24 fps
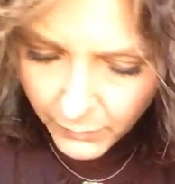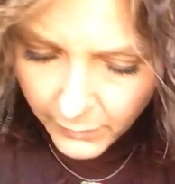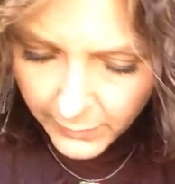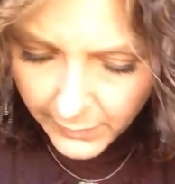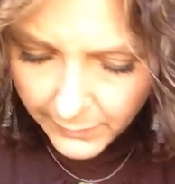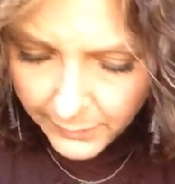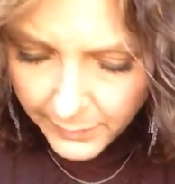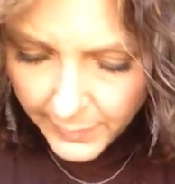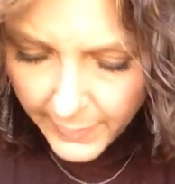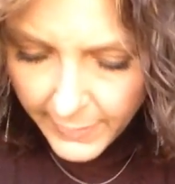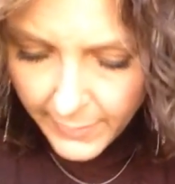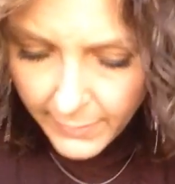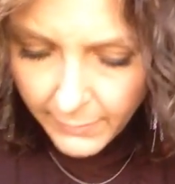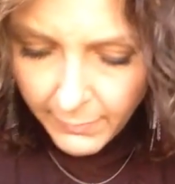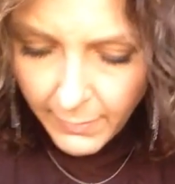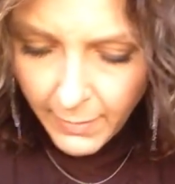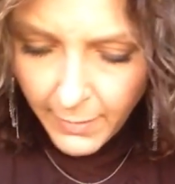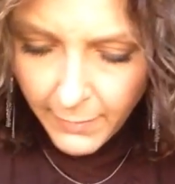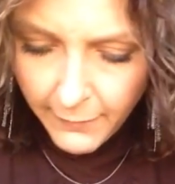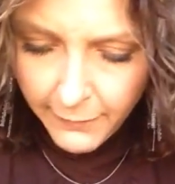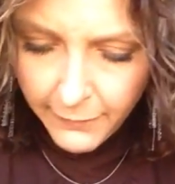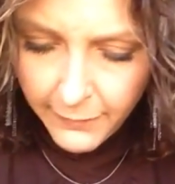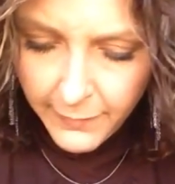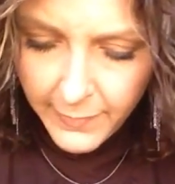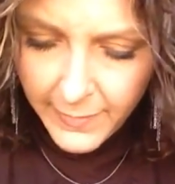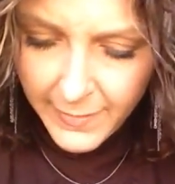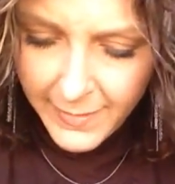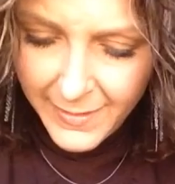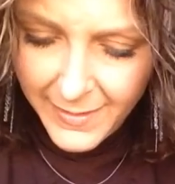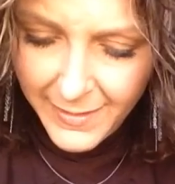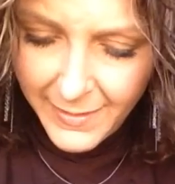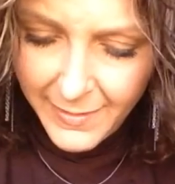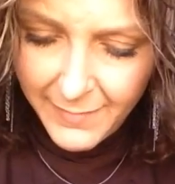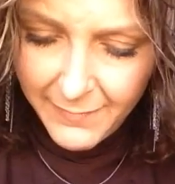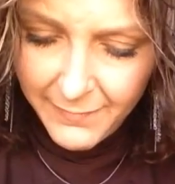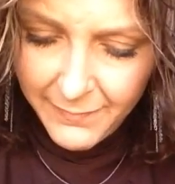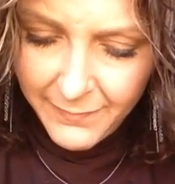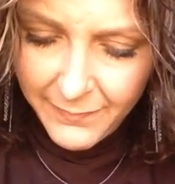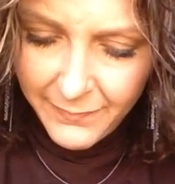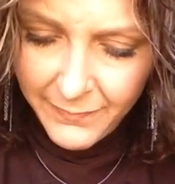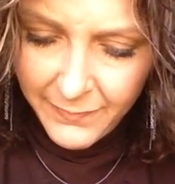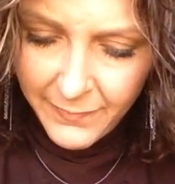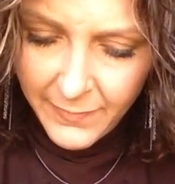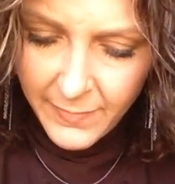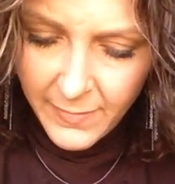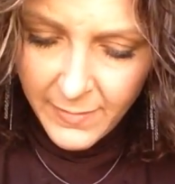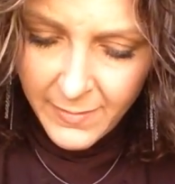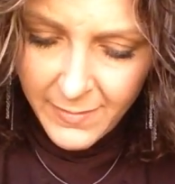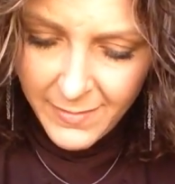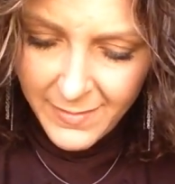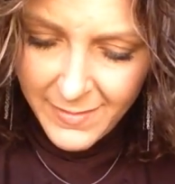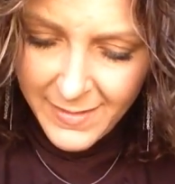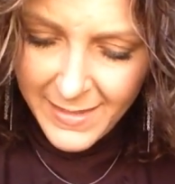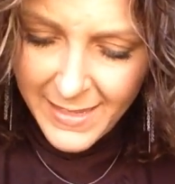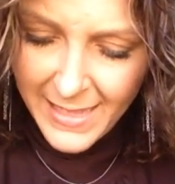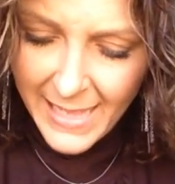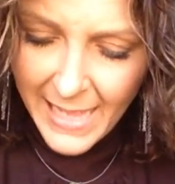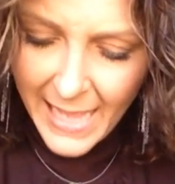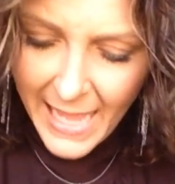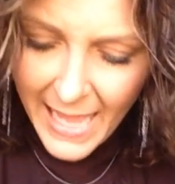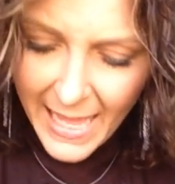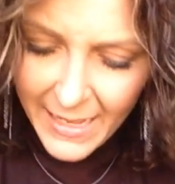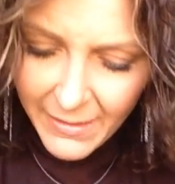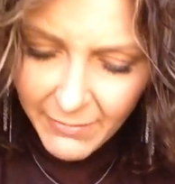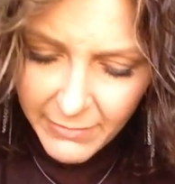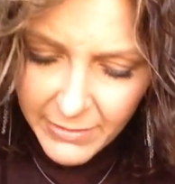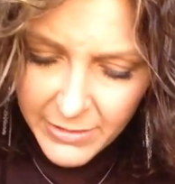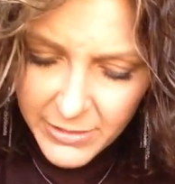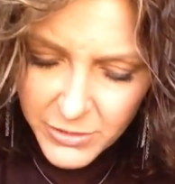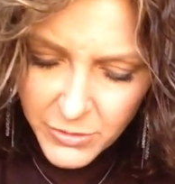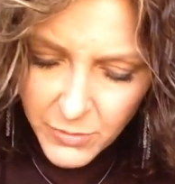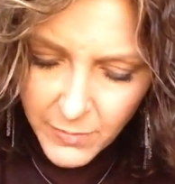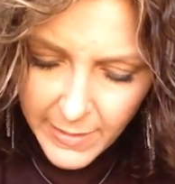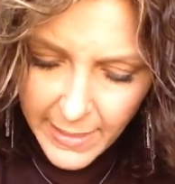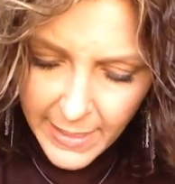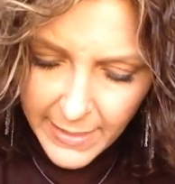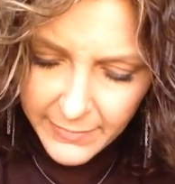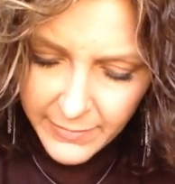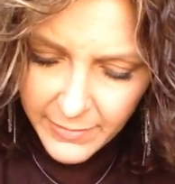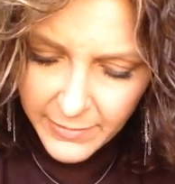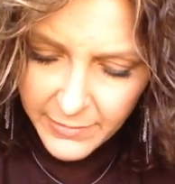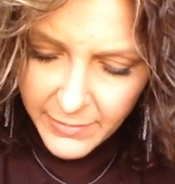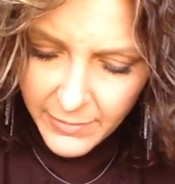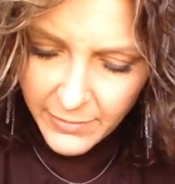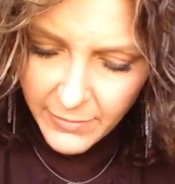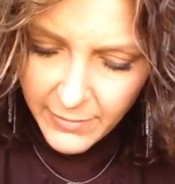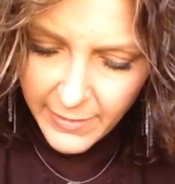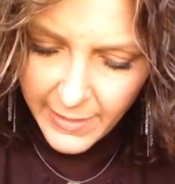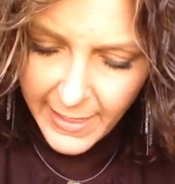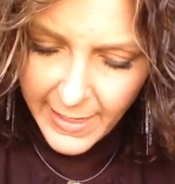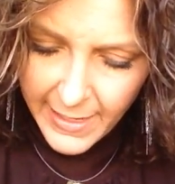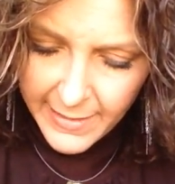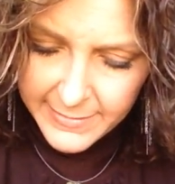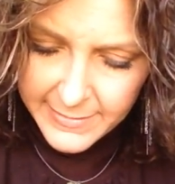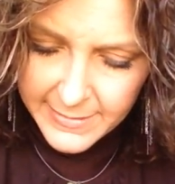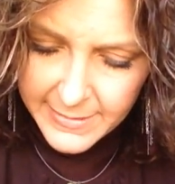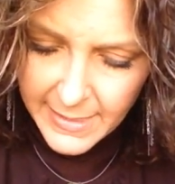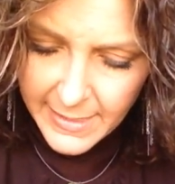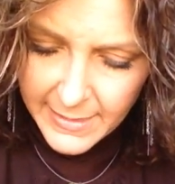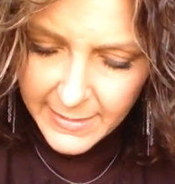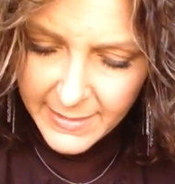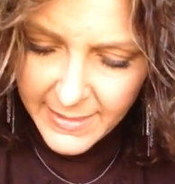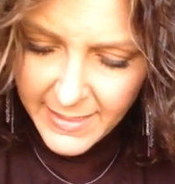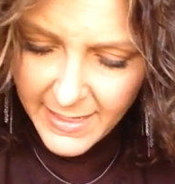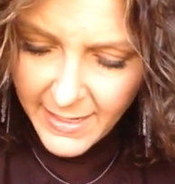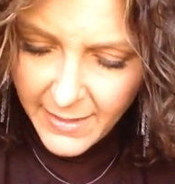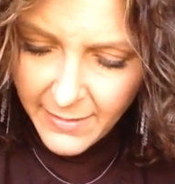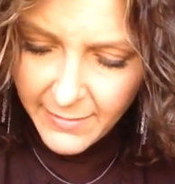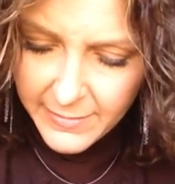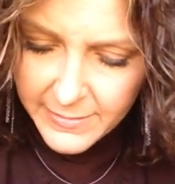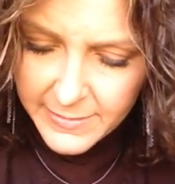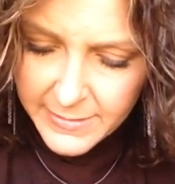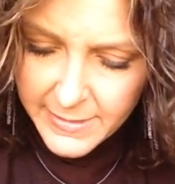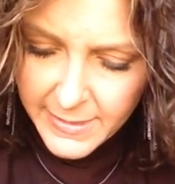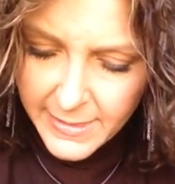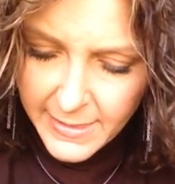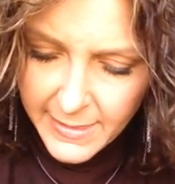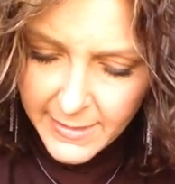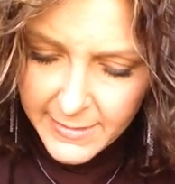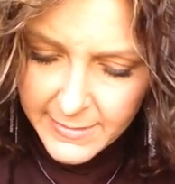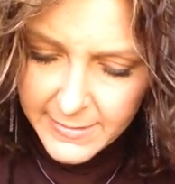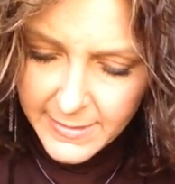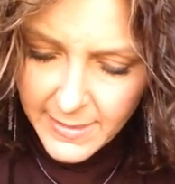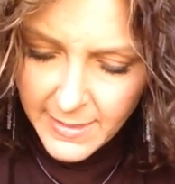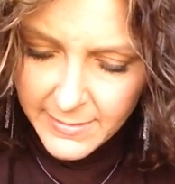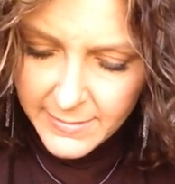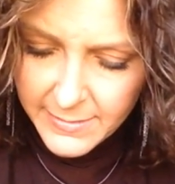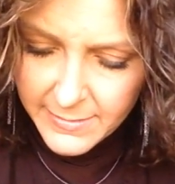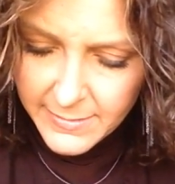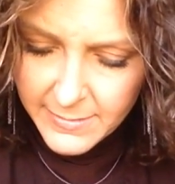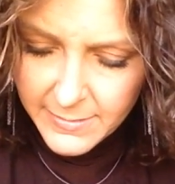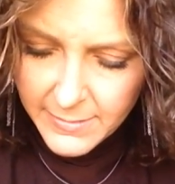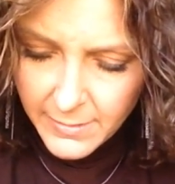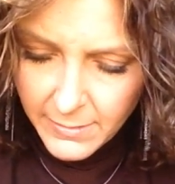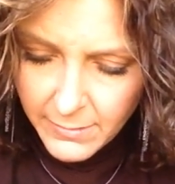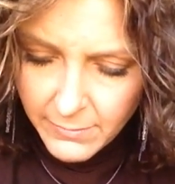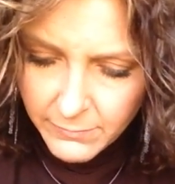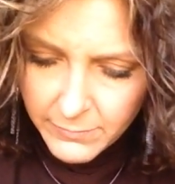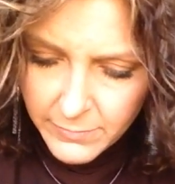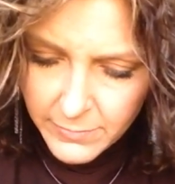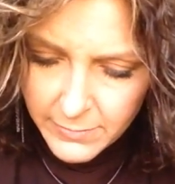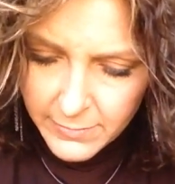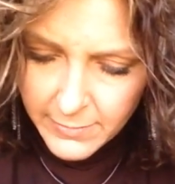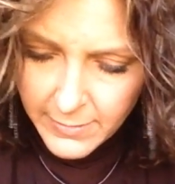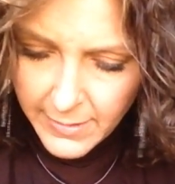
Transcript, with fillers: want to peel off the, I don't enjoy how the dirty outside of carrots taste. I just don't.